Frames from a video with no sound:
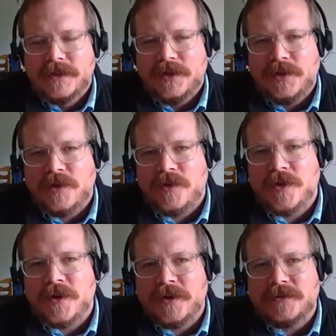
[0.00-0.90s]

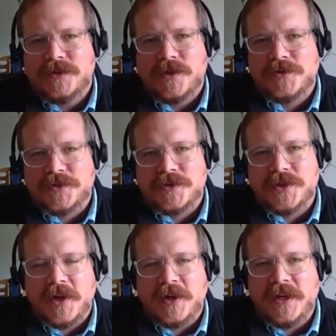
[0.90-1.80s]
your Social
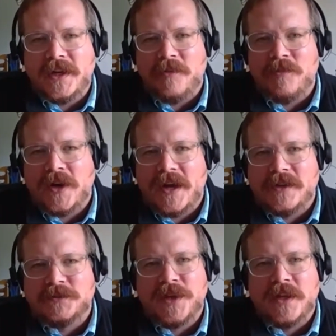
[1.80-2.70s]
Security number
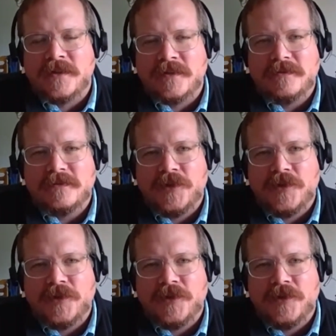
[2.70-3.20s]
has been